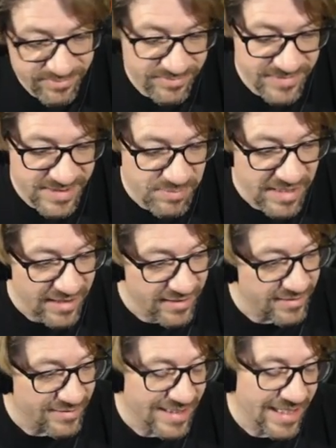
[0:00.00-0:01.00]

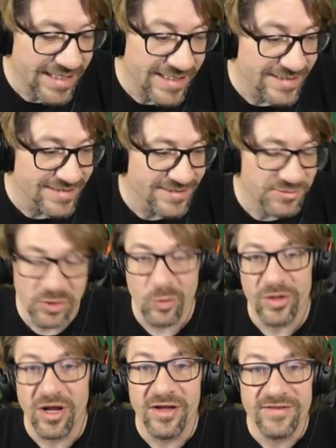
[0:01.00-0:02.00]
speak and
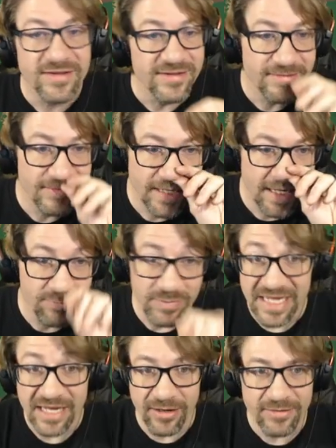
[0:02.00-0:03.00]
record content and
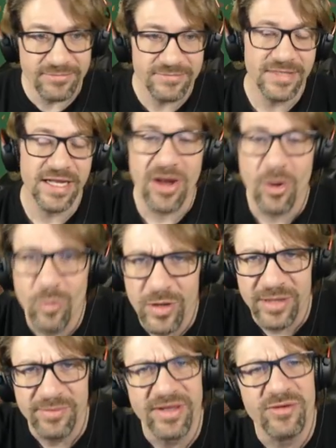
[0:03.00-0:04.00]
be here and not
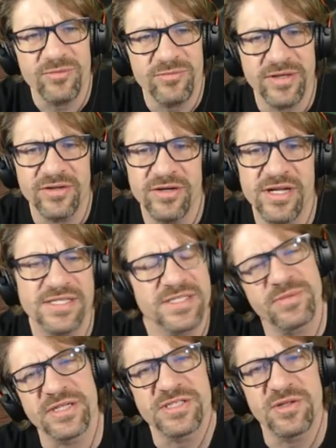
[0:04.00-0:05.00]
worry about whether or not
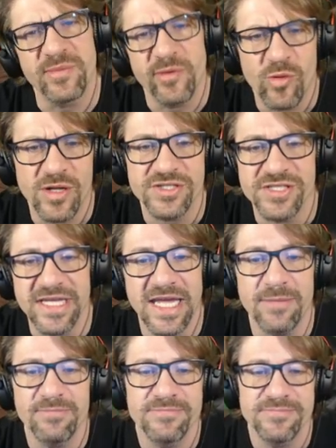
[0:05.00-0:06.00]
somebody's going to be watching the
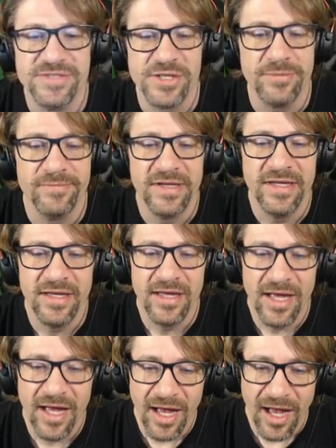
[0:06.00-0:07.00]
game. So,
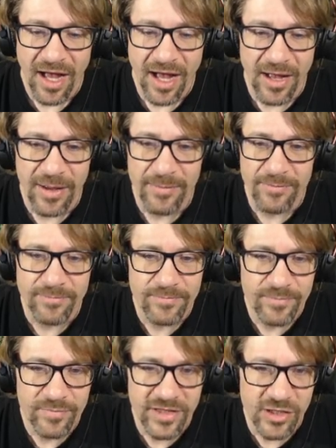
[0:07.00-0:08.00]
a um,
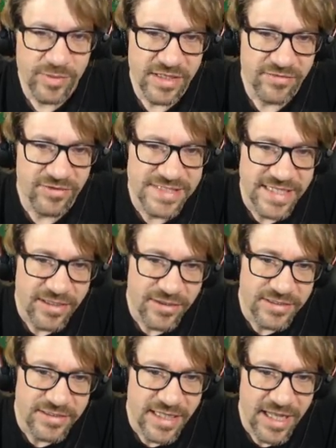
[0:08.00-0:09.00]
little bit different take
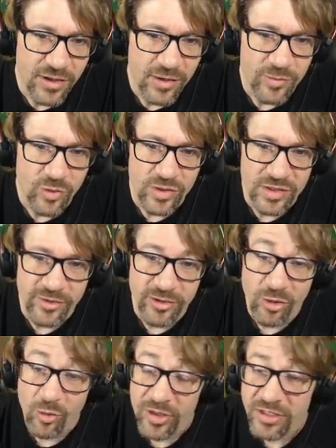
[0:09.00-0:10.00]
on how I'm going to be
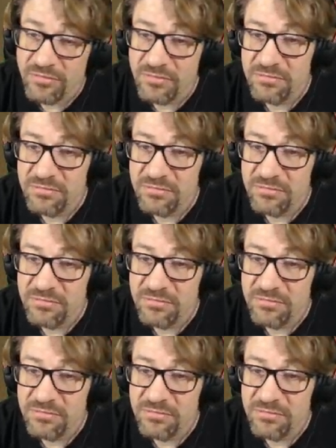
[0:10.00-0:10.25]
recording.